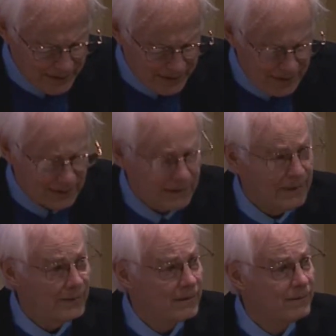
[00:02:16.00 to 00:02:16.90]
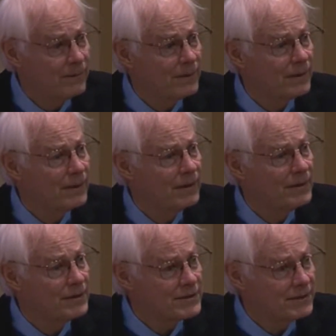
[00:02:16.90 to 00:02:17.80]
Uh, and therefore,
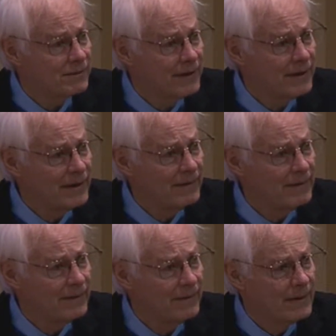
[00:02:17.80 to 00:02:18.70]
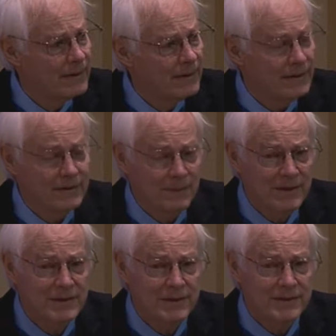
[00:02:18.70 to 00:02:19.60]
to survive, it is
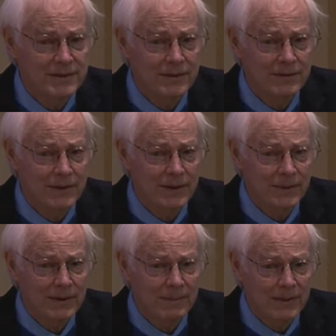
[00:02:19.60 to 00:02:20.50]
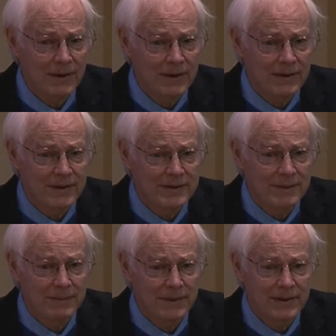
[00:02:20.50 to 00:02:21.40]
much easier for anyone in politics
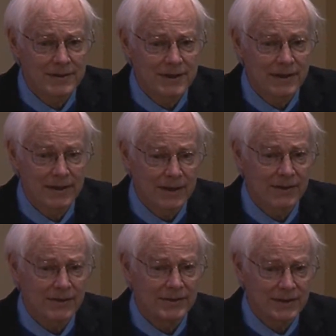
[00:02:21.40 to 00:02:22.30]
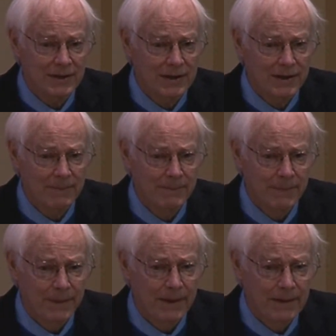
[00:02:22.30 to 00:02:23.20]
simply to stay together as a club,
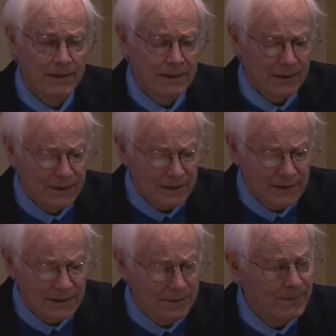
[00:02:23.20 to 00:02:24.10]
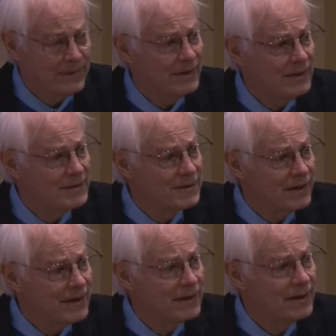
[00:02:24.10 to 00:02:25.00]
and a club that is
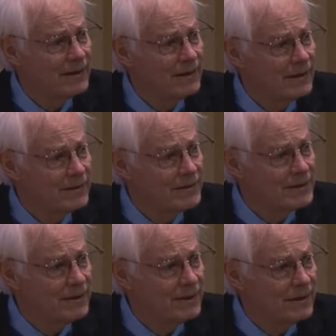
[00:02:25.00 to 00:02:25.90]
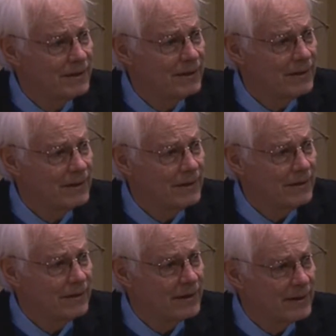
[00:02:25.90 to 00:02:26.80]
not interested in
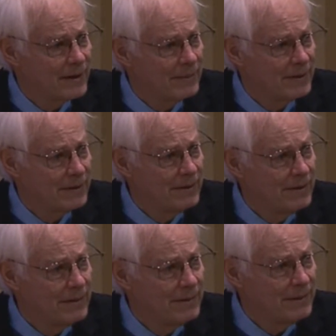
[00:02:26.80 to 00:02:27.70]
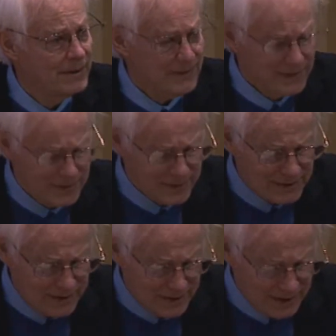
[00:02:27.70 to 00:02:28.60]
the common good, but is
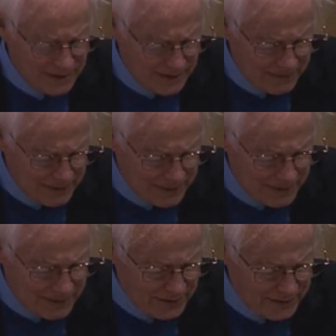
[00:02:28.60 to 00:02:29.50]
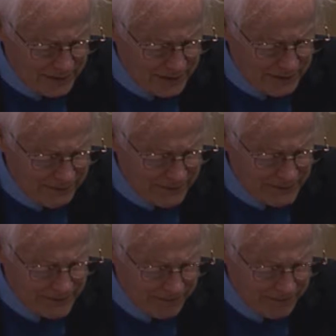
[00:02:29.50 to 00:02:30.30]
interested in political effectiveness.